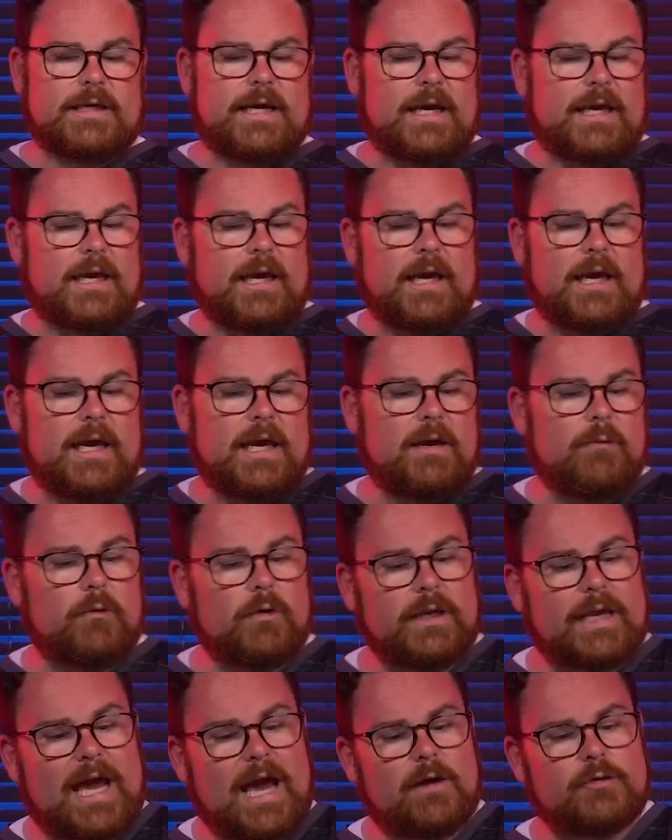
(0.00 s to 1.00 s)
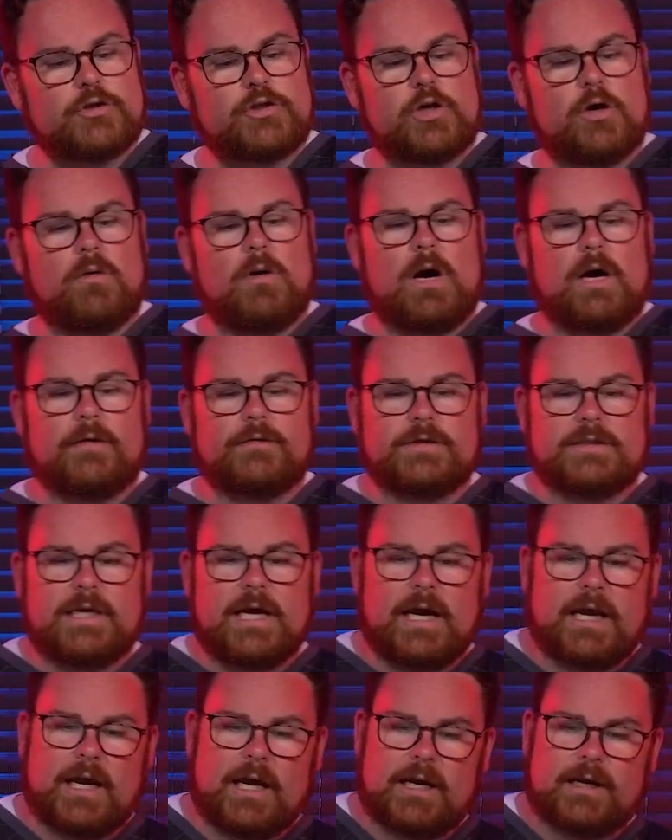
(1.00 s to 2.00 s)
like it will now show out of
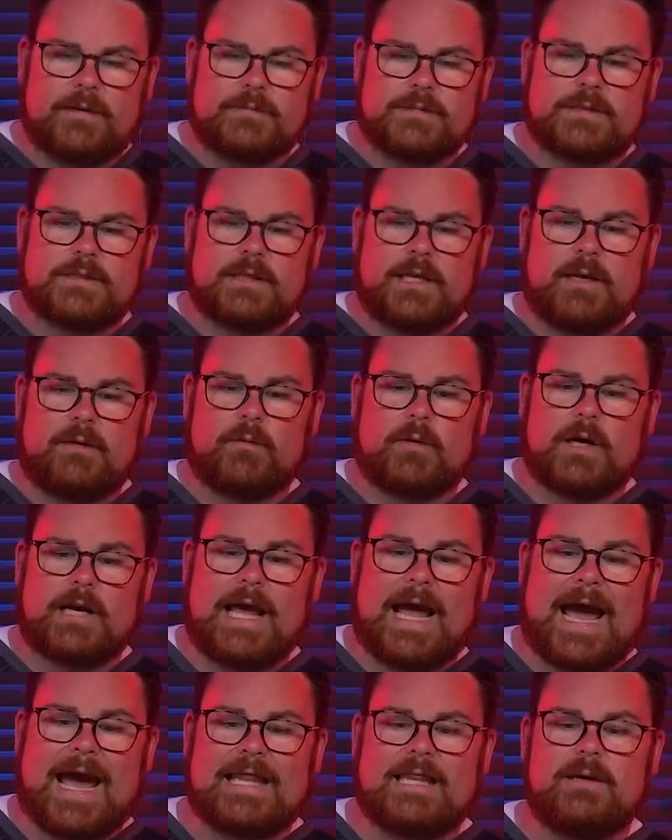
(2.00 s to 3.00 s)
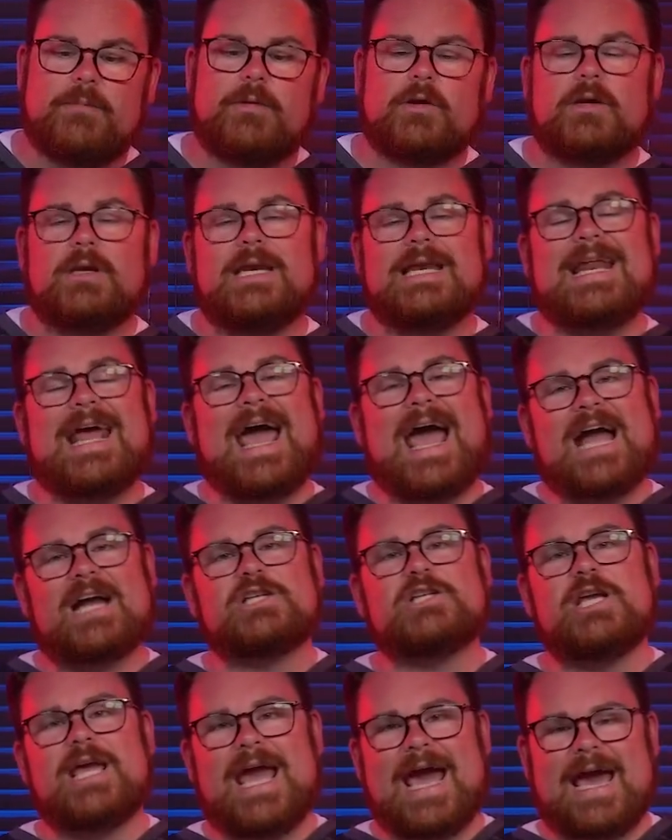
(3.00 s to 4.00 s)
stock items, and we're gonna add the ability to
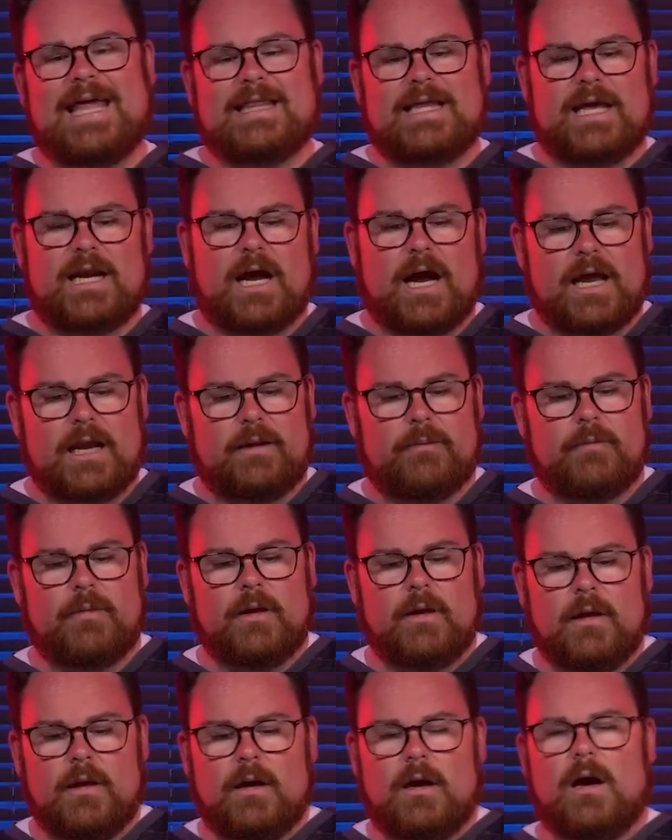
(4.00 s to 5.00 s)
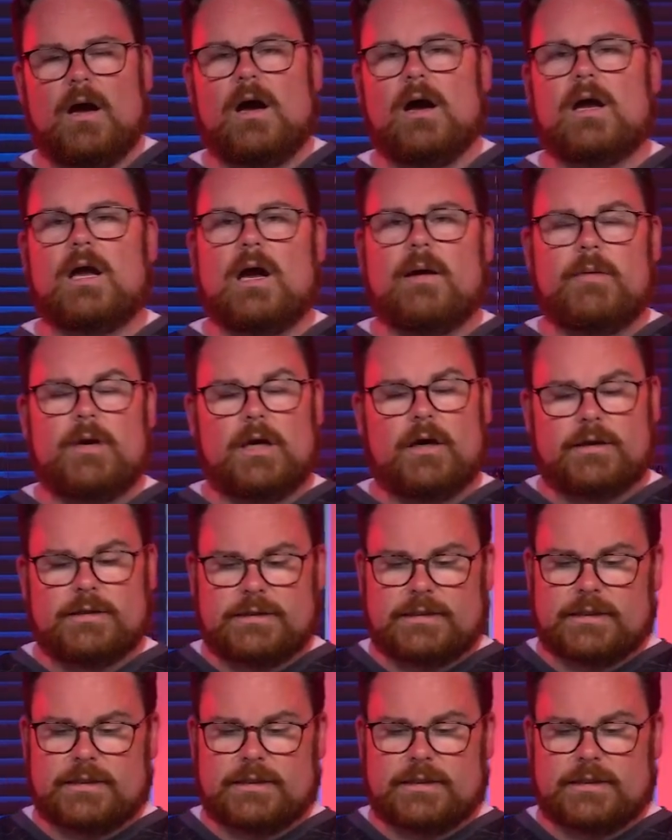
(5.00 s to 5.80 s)
actually add that item uh, coming on